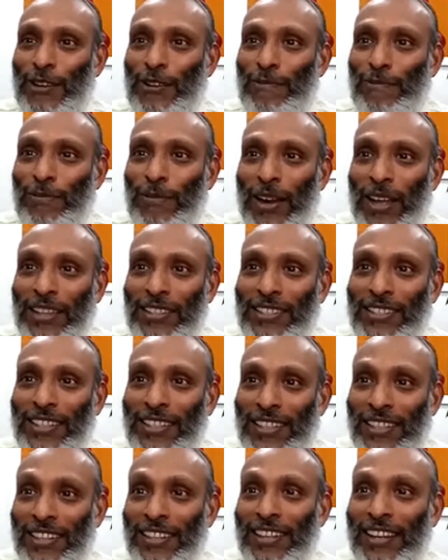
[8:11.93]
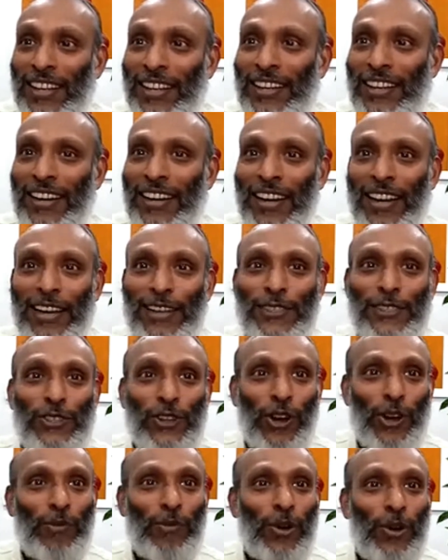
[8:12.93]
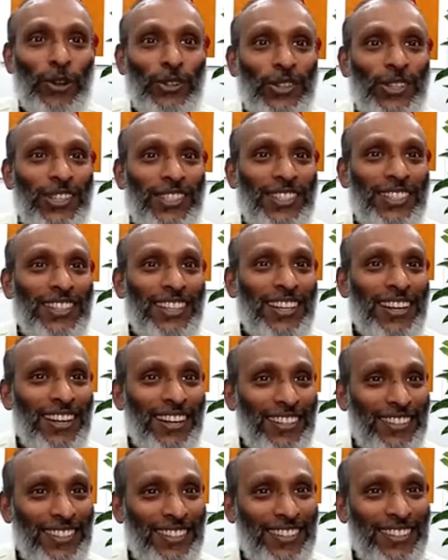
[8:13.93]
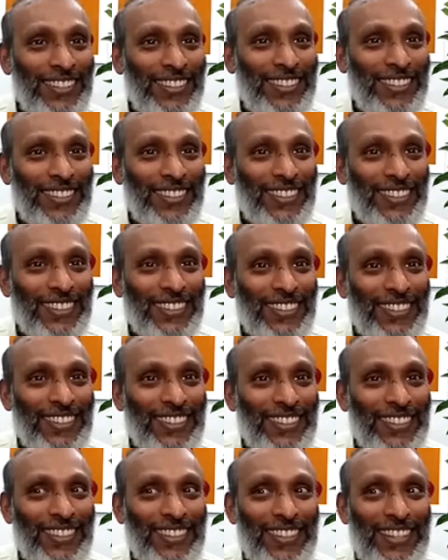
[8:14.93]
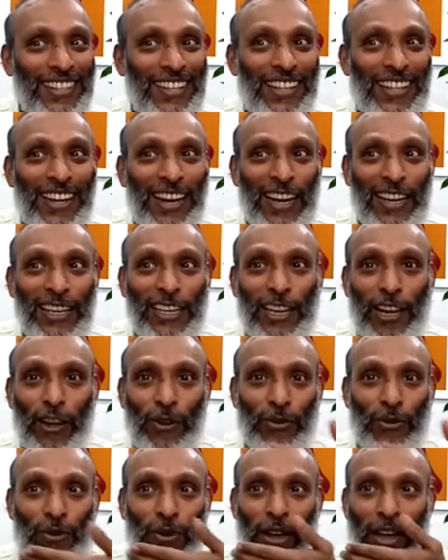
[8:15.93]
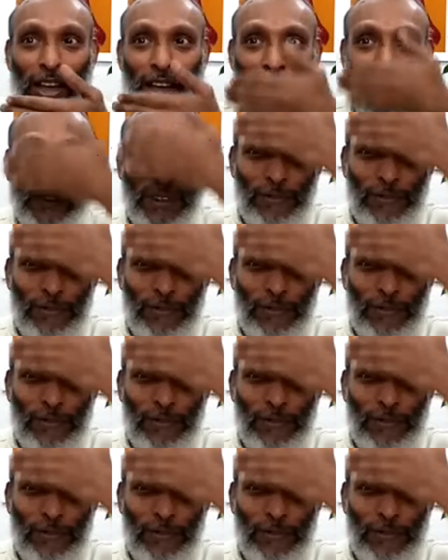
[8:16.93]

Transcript: Plastic did a great job on this earth. Right now you are having